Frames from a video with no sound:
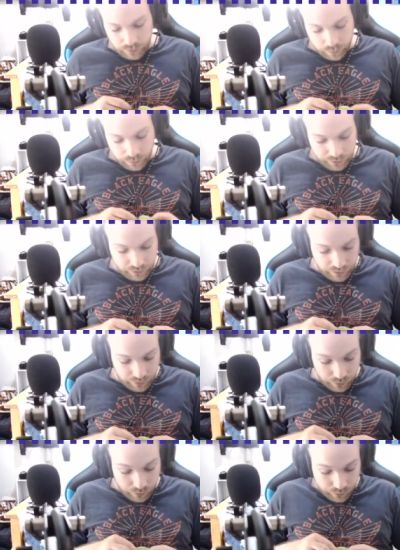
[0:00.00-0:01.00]
you're putting the
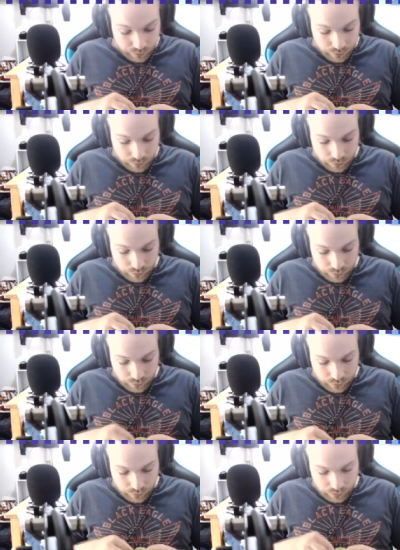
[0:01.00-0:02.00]
needle horizontal.
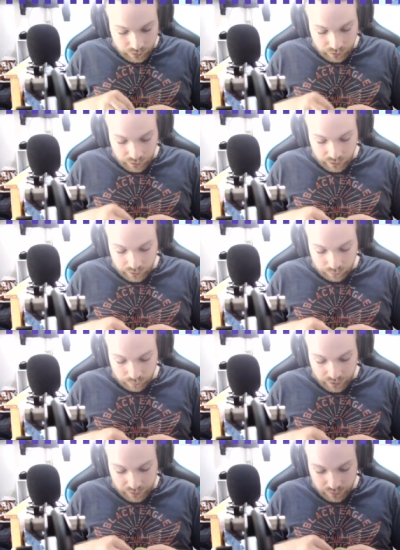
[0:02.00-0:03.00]
That
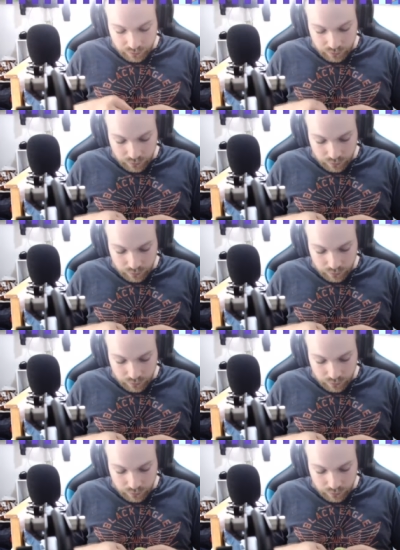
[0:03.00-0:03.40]
matters.